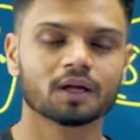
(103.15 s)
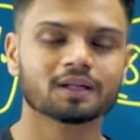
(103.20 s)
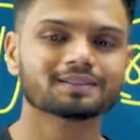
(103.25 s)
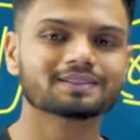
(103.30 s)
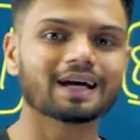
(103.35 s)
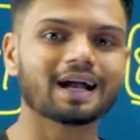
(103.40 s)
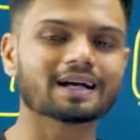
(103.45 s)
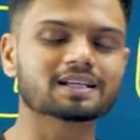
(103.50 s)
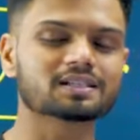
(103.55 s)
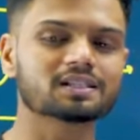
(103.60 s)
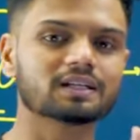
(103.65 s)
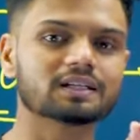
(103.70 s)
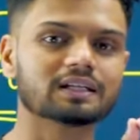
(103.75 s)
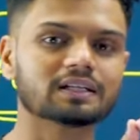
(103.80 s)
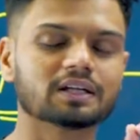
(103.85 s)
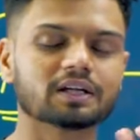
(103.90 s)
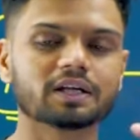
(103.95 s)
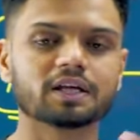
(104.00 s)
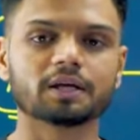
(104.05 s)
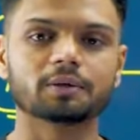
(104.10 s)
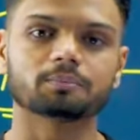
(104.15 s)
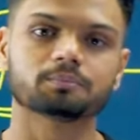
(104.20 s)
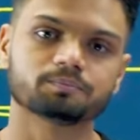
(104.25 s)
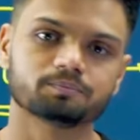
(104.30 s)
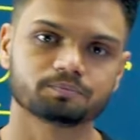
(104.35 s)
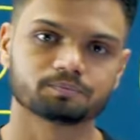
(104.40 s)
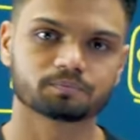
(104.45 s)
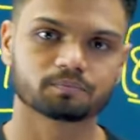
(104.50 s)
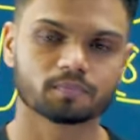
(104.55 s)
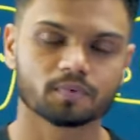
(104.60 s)
That is a little tricky,
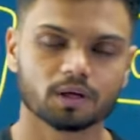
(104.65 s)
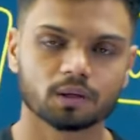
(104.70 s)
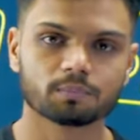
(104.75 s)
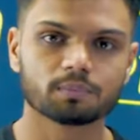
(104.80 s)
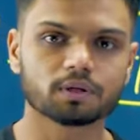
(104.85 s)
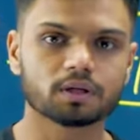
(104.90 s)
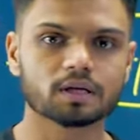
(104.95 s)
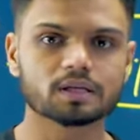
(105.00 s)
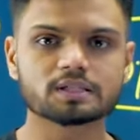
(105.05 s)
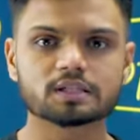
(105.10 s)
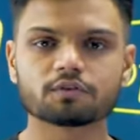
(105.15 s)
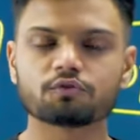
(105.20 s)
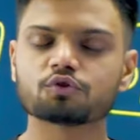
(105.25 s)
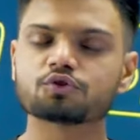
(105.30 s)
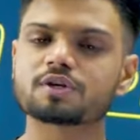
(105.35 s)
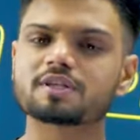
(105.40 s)
because if you